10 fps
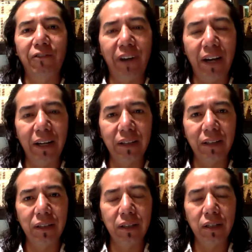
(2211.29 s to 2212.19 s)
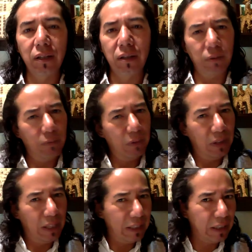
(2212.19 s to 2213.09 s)
find,
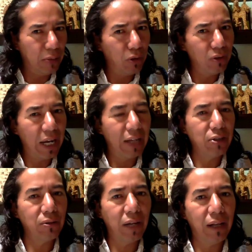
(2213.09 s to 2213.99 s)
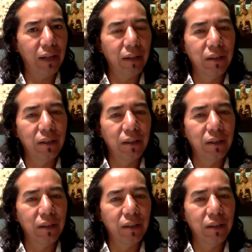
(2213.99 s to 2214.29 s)
let's say, more natural,